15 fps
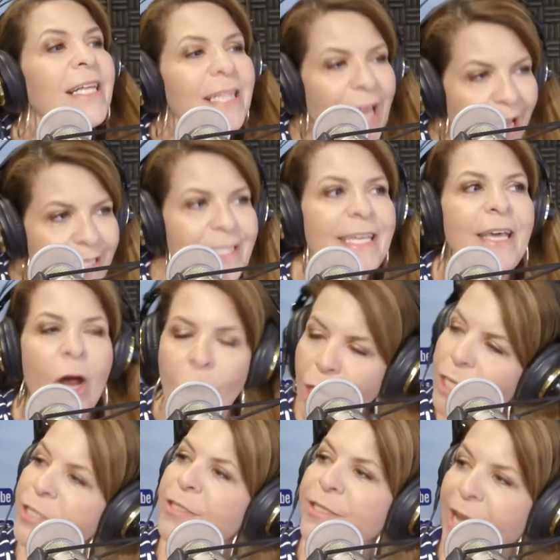classy kind
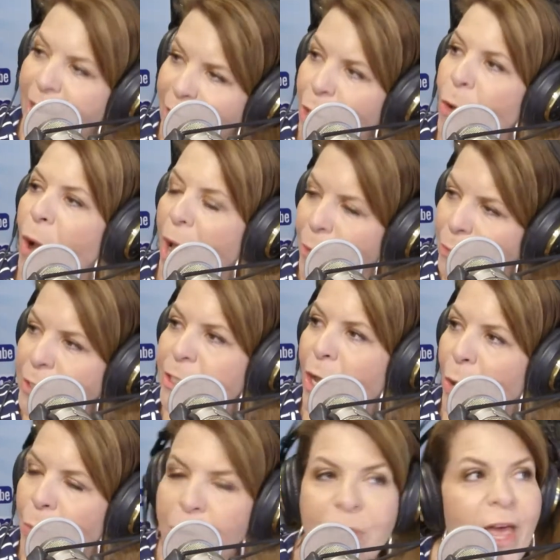art rug, deco i would right?
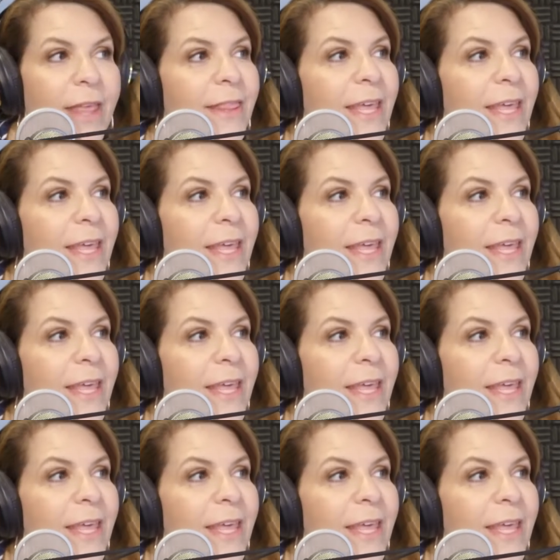go with